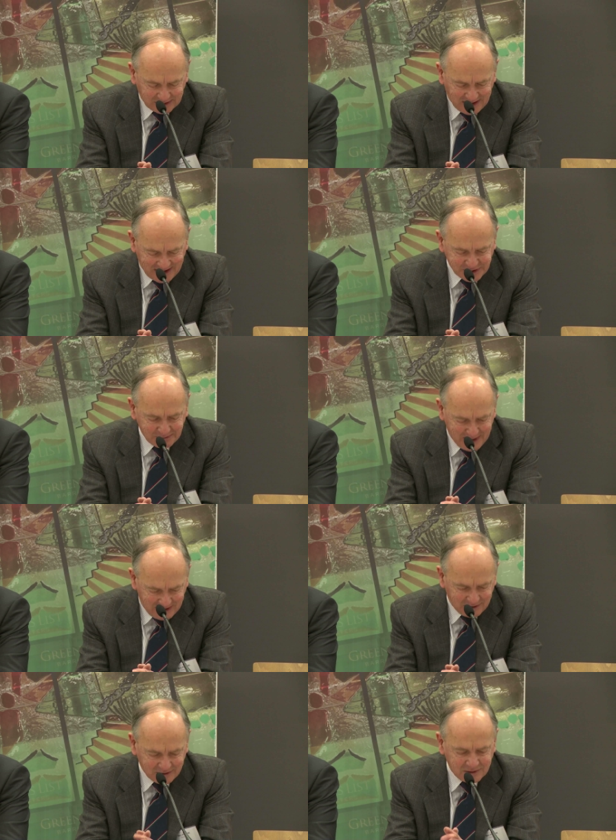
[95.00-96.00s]
as
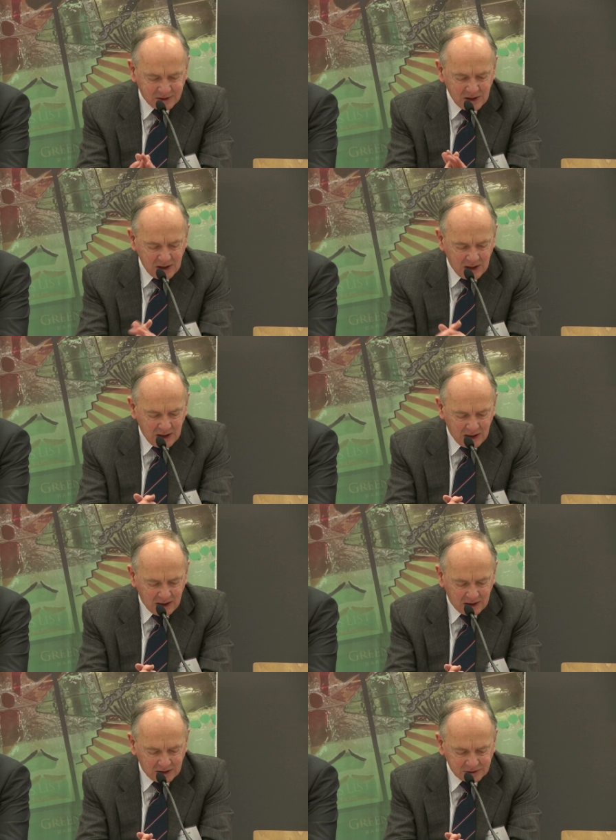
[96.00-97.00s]
amended,
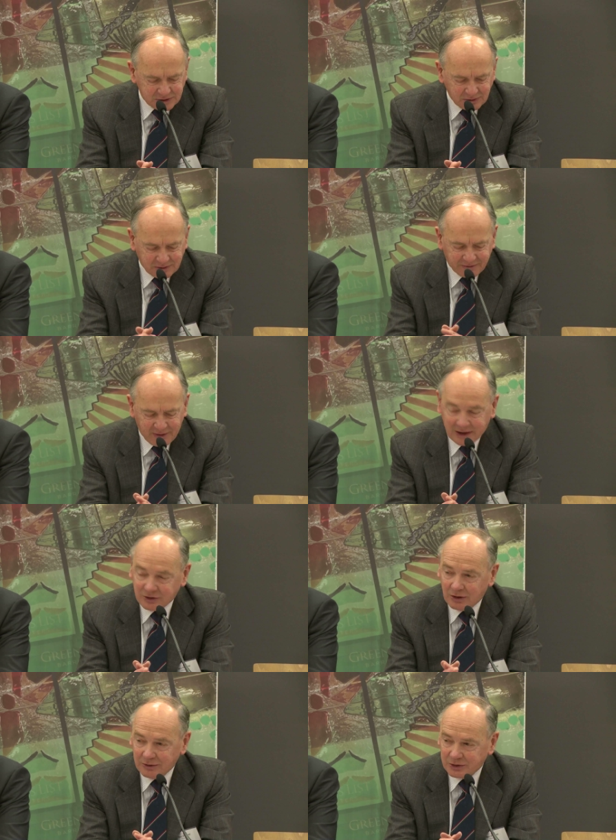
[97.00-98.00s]
took
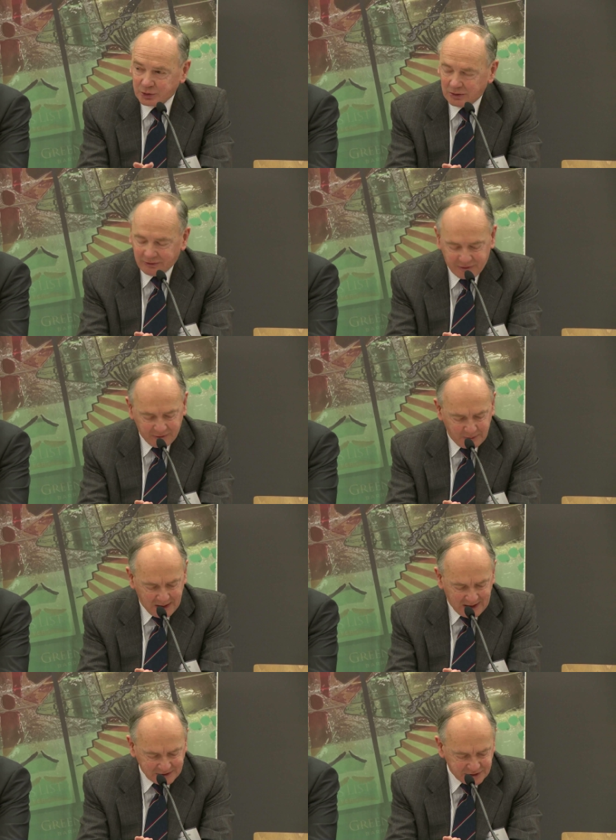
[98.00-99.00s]
effect on the 12th of
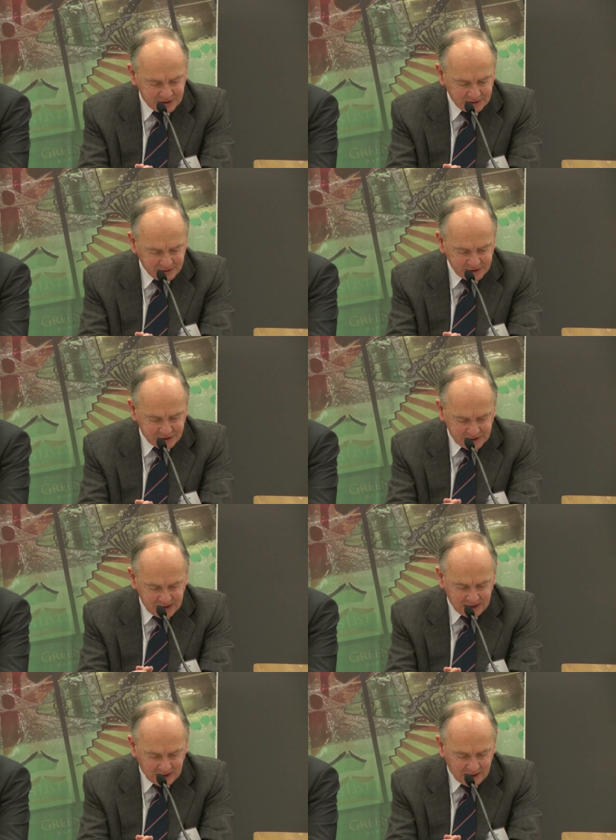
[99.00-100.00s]
March this
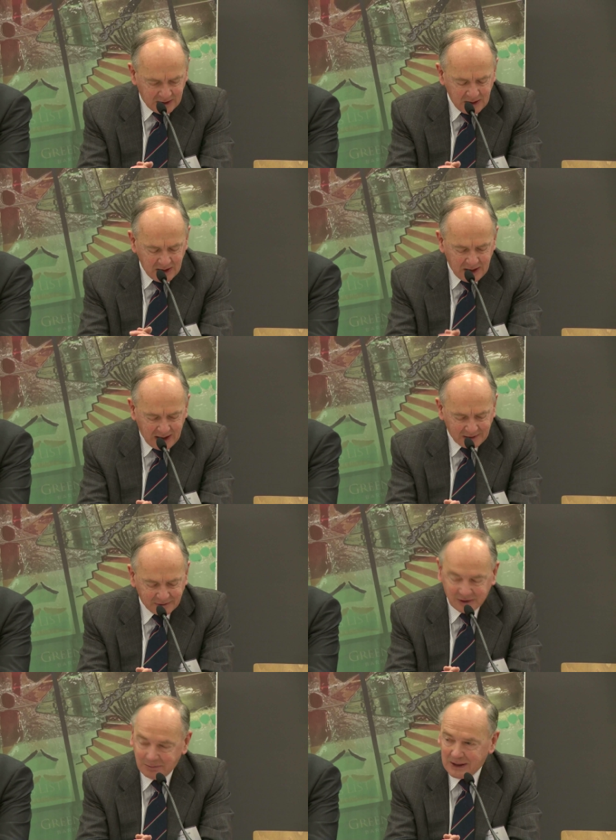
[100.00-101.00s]
year, and
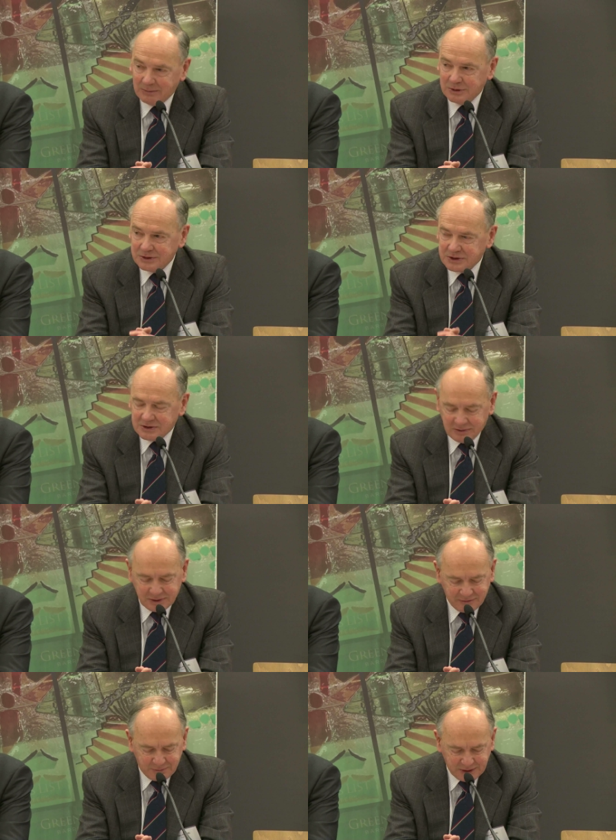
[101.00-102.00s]
the amendments to it
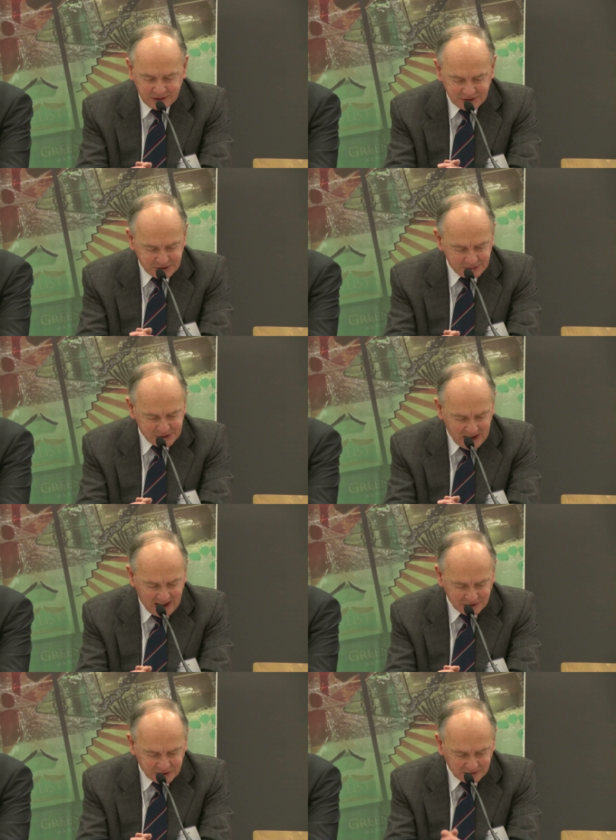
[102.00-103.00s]
have been
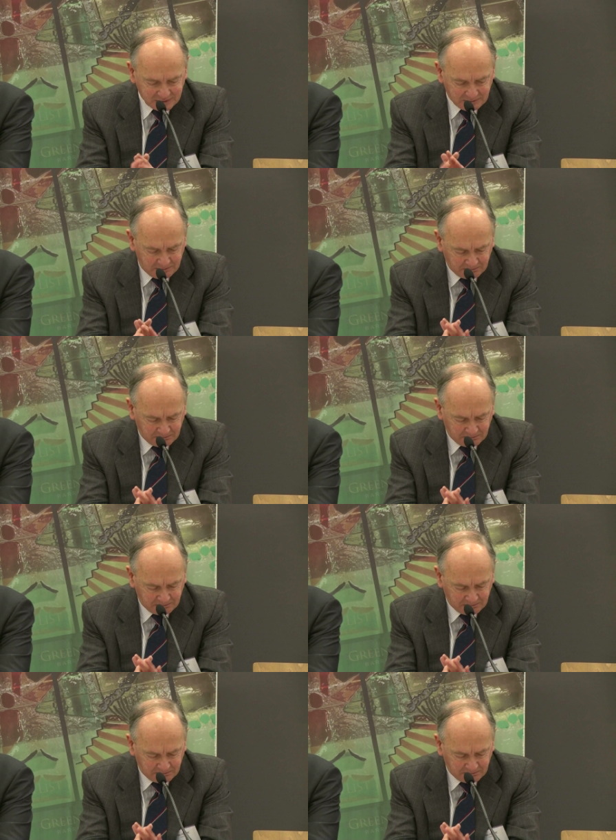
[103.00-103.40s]
substantial.